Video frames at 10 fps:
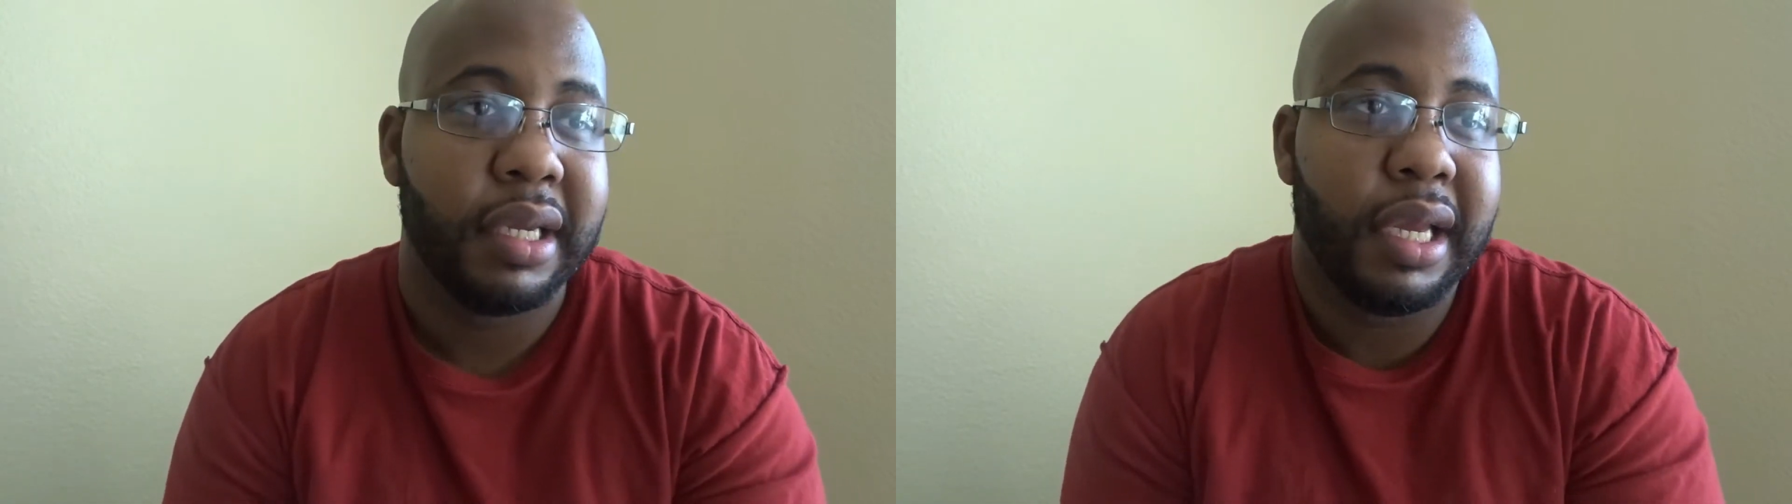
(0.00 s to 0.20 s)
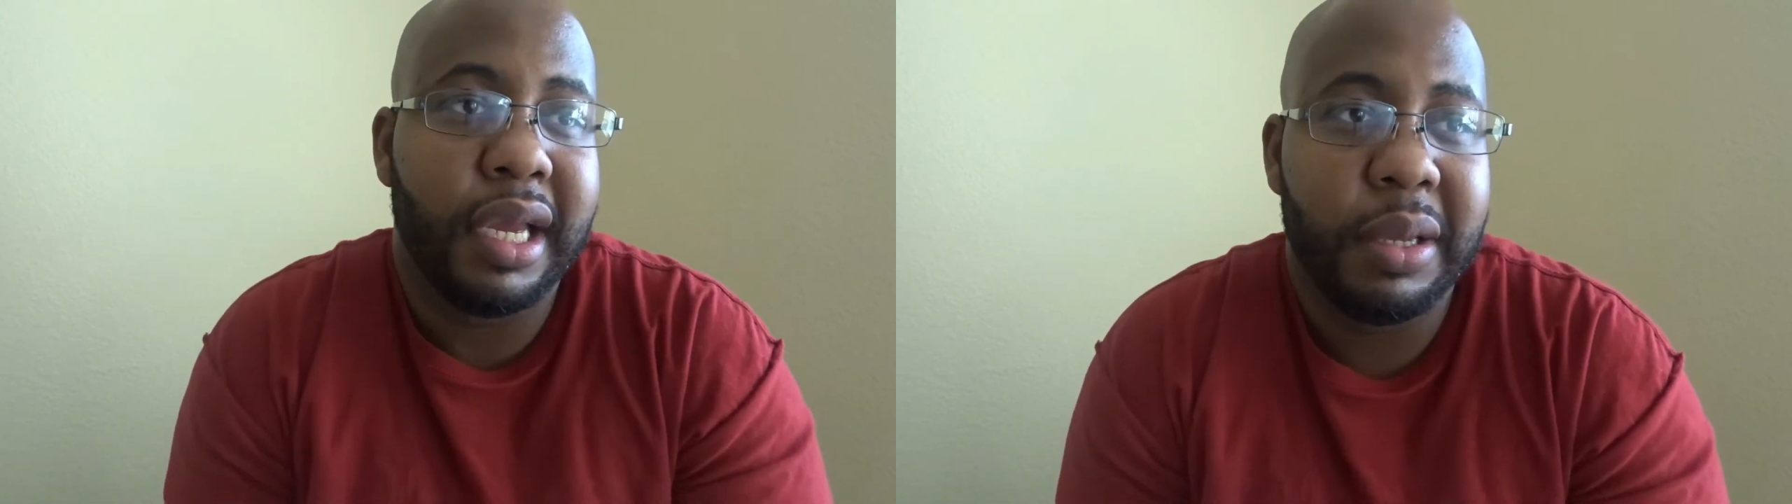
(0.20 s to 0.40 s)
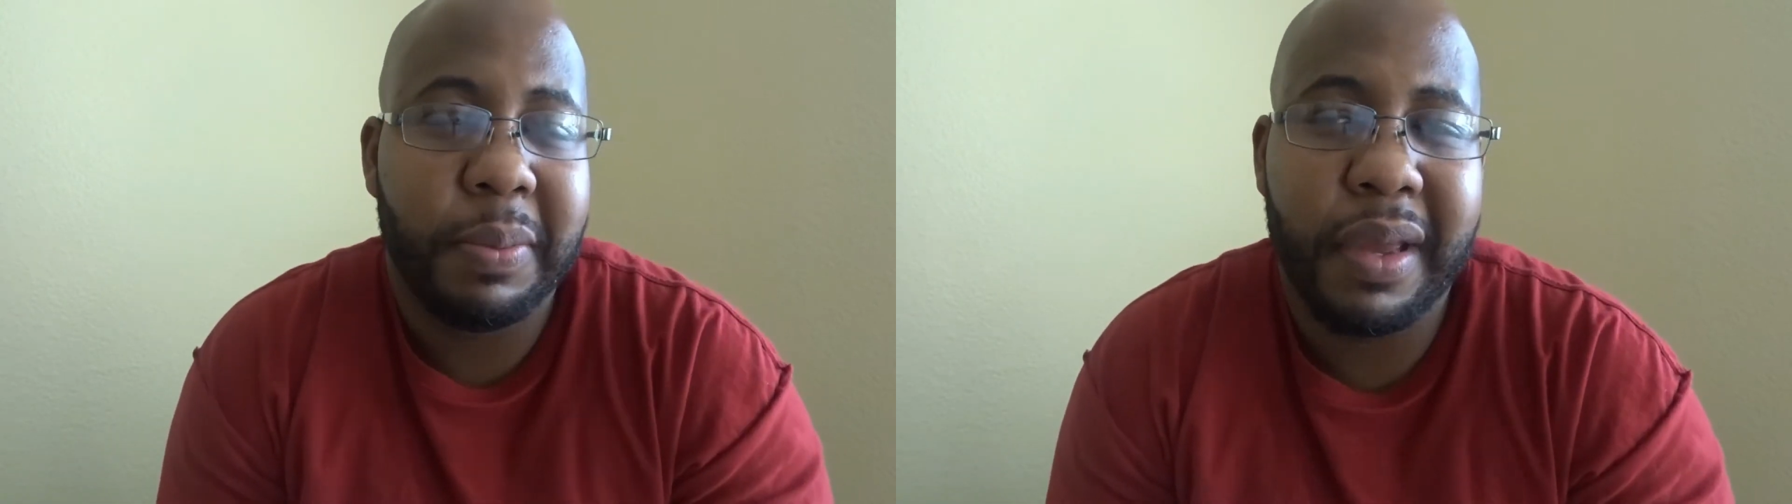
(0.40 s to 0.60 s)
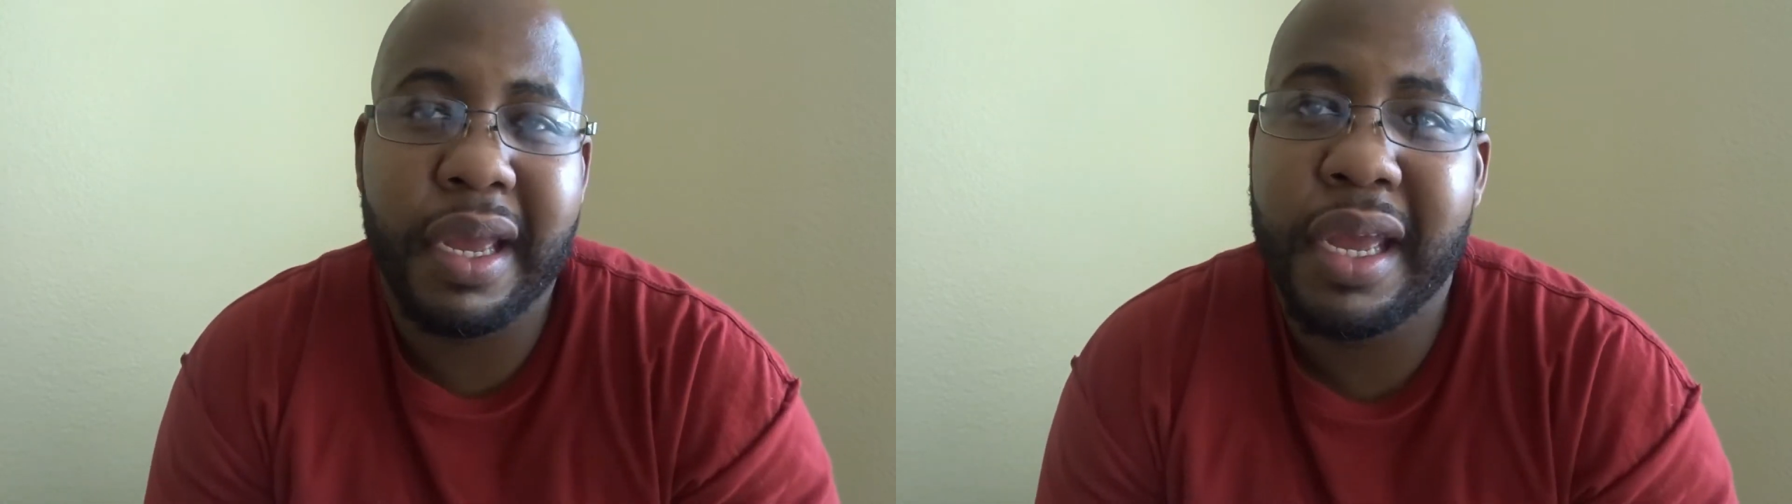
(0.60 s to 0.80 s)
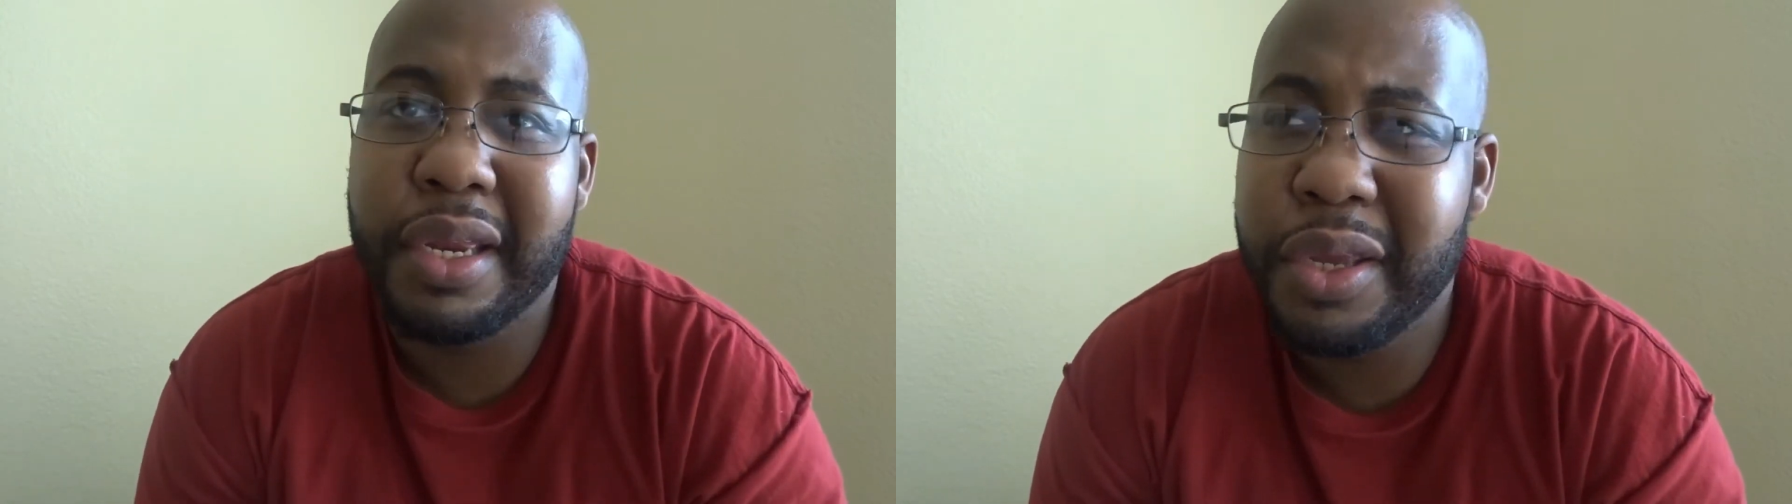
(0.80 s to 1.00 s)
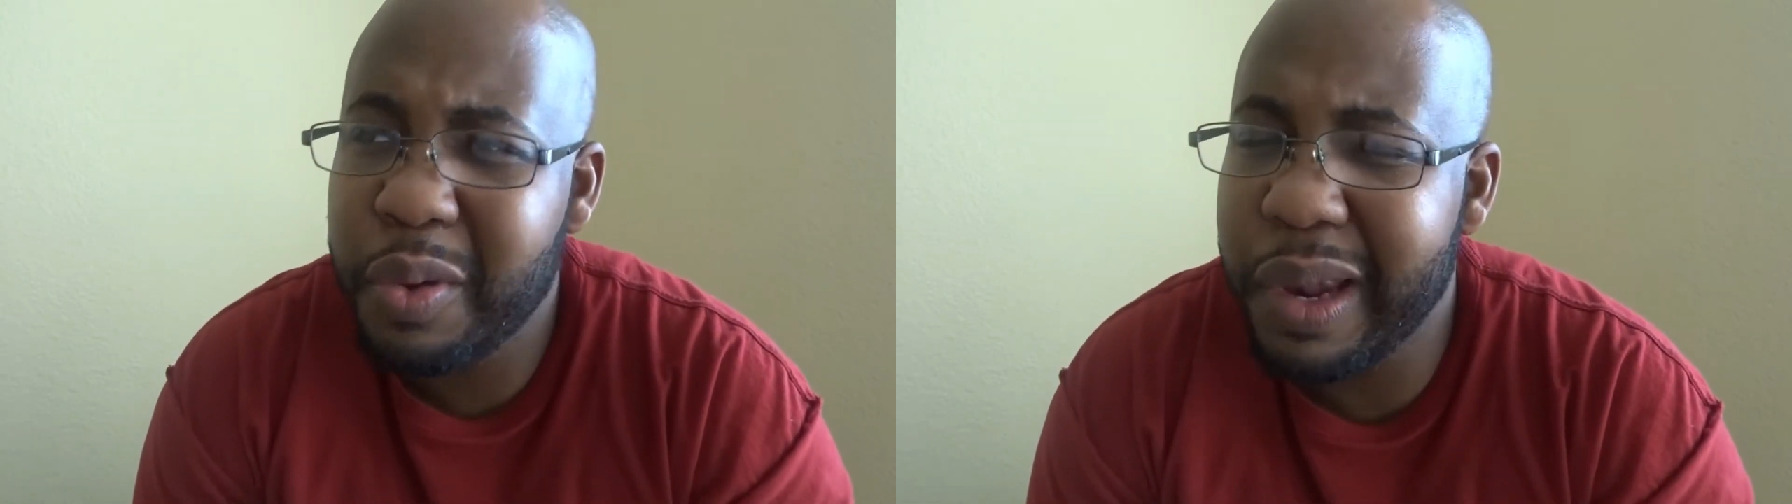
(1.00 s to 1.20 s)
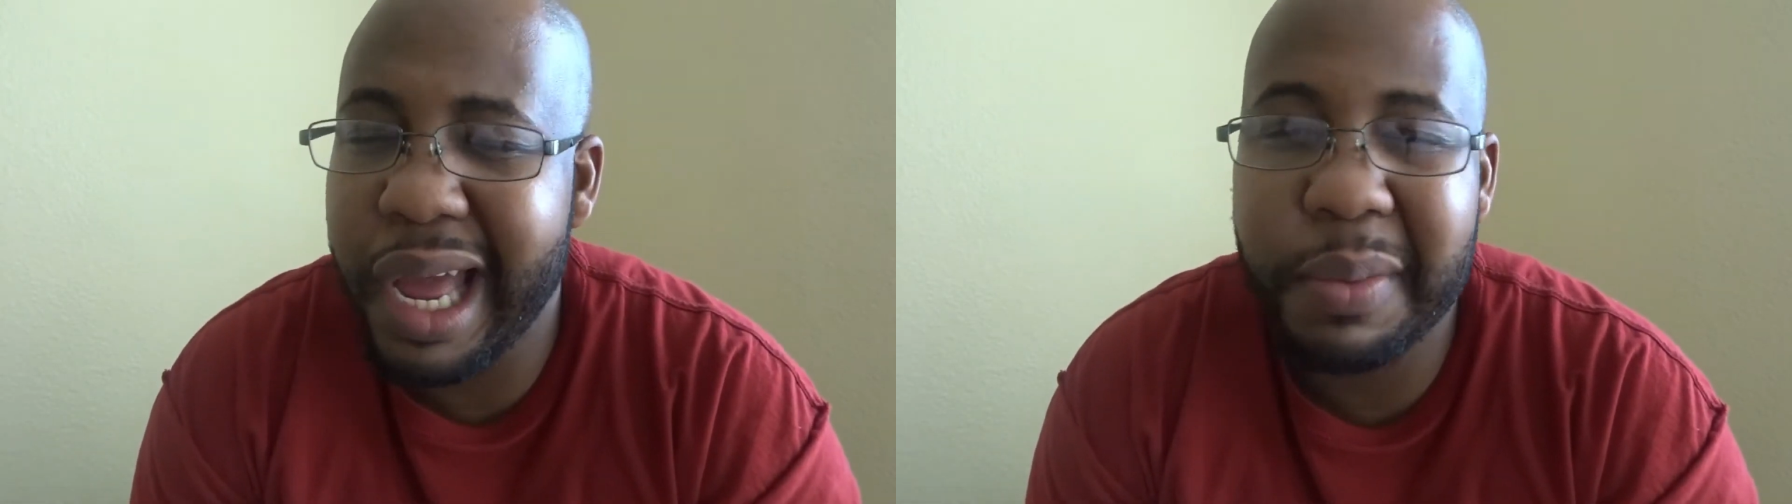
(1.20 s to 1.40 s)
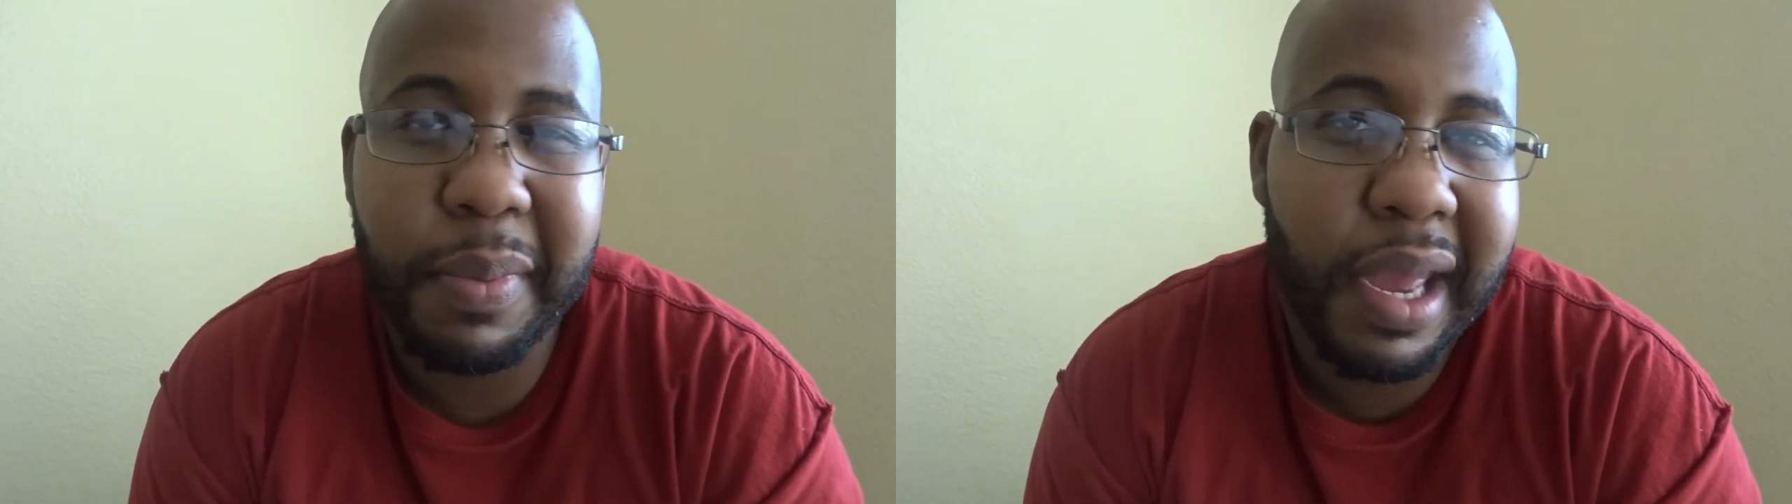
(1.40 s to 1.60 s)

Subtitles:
And man, I